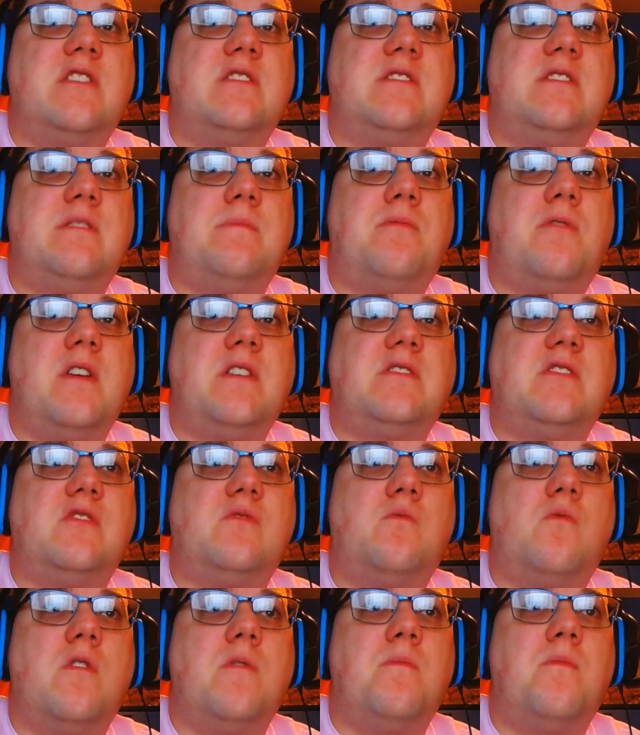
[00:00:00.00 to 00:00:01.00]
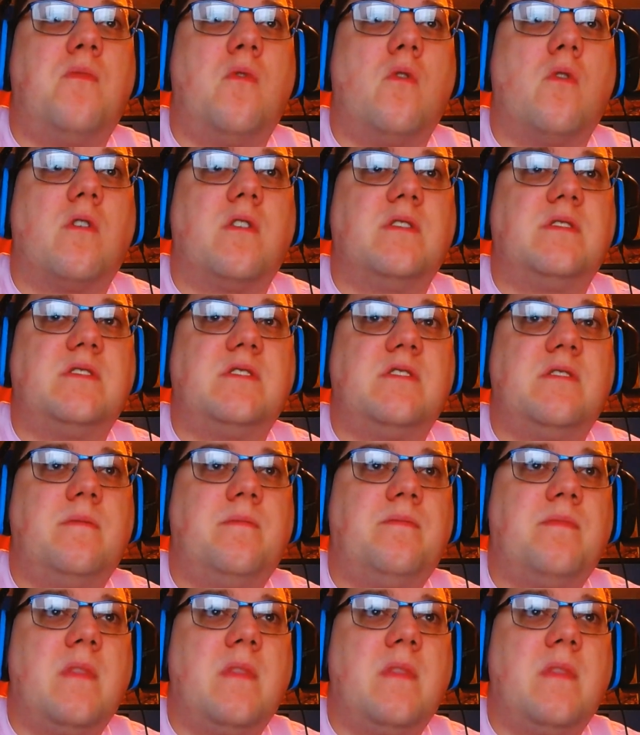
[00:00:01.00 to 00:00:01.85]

as he places wood boards.